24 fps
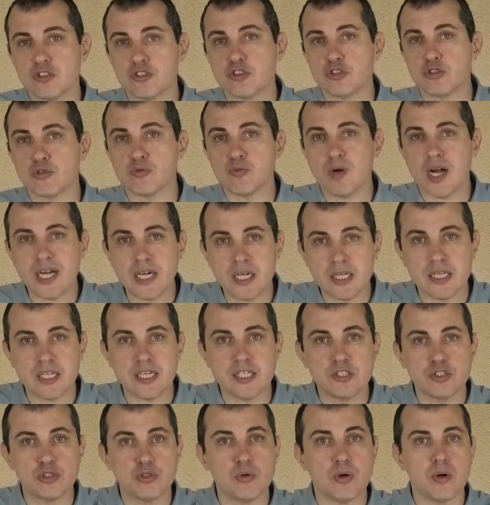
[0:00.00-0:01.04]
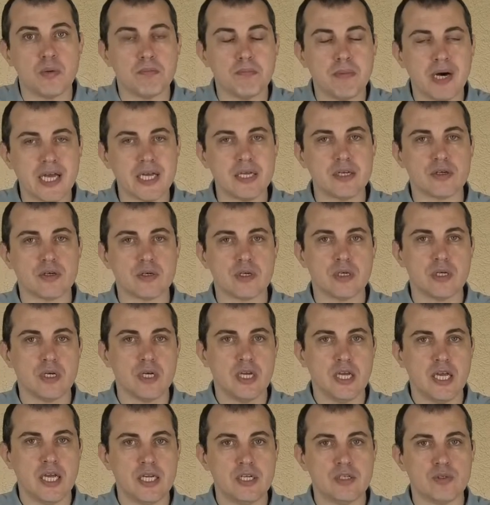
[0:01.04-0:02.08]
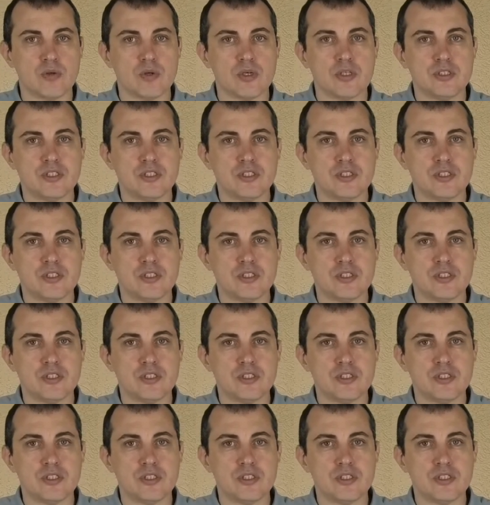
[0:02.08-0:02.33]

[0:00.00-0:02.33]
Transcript: directly to a miner in order